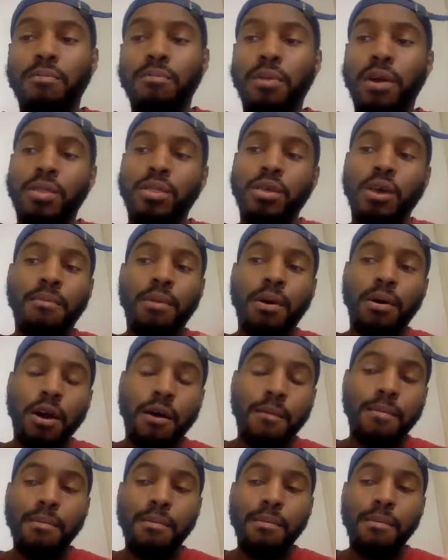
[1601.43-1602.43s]
by the time I'm
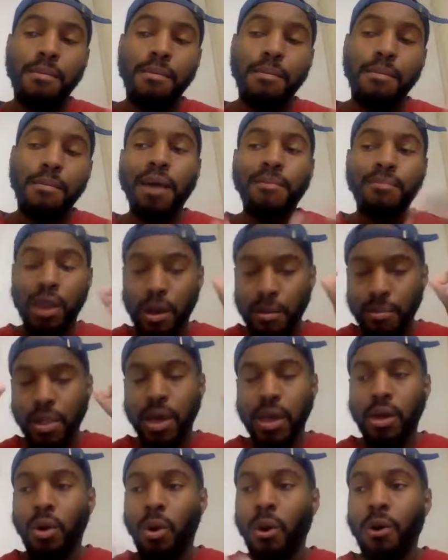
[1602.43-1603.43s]
coming back, but I'm
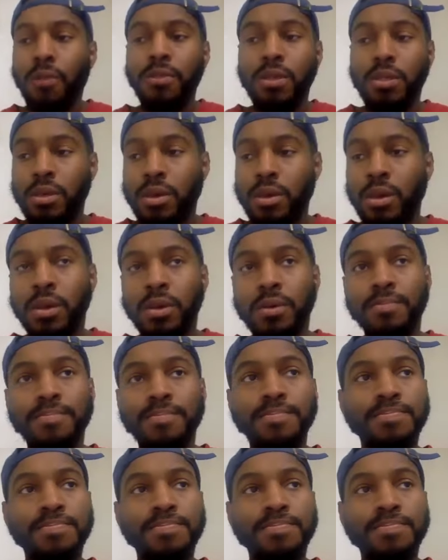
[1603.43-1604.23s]
like on the team.